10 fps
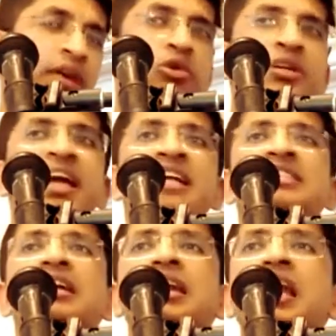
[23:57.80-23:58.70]
to
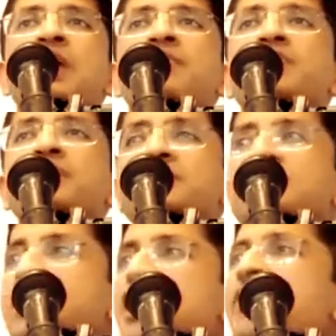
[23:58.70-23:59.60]
taste the love, the
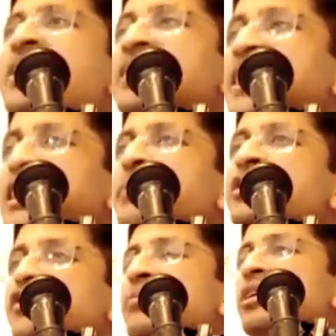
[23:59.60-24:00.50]
loving
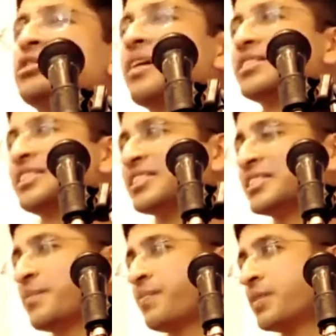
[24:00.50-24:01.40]
sentiments of the Brajavasis.